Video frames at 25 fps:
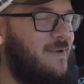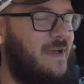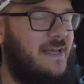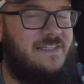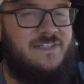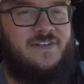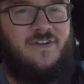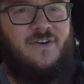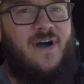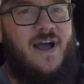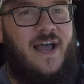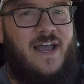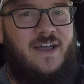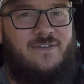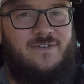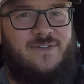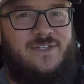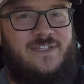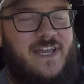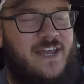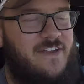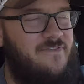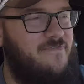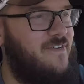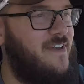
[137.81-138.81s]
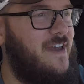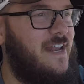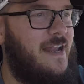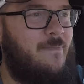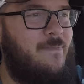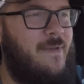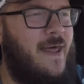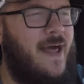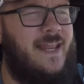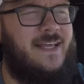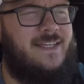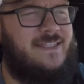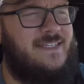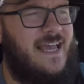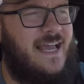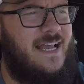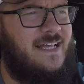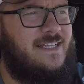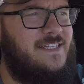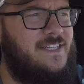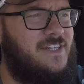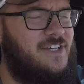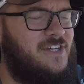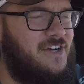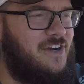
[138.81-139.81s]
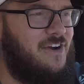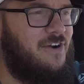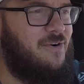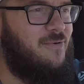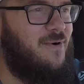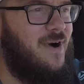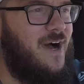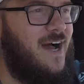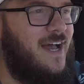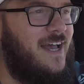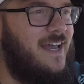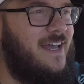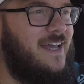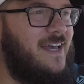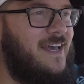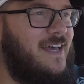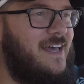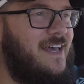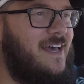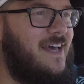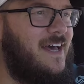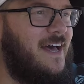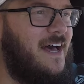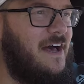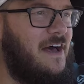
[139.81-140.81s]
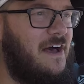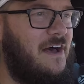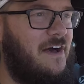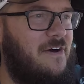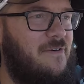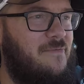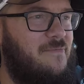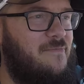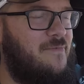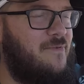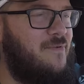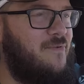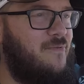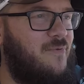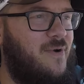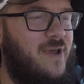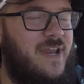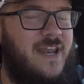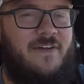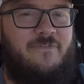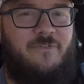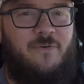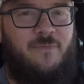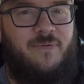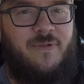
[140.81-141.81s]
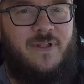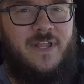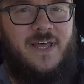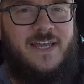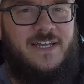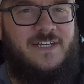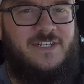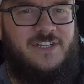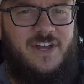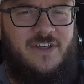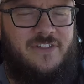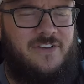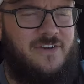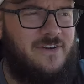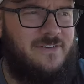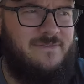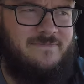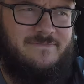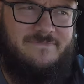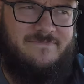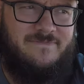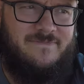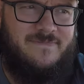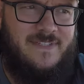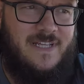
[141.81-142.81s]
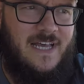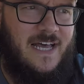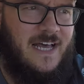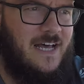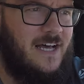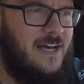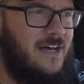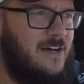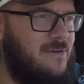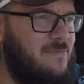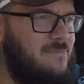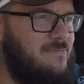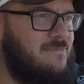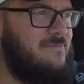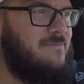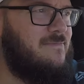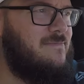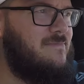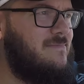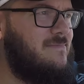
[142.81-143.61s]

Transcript: as an Ohio State fan, I'm not exactly sure why. Uh, we never play each other. Um,